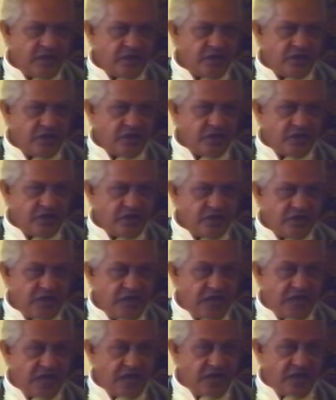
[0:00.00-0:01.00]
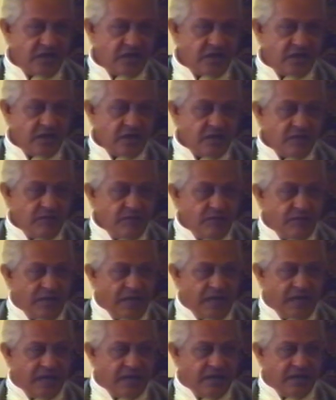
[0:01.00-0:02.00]
is not attained
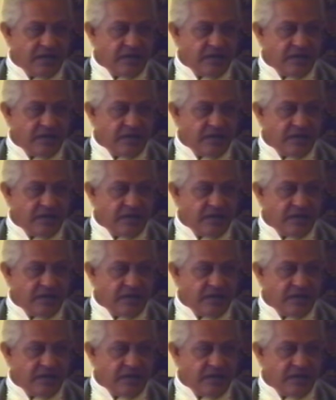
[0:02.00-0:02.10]
by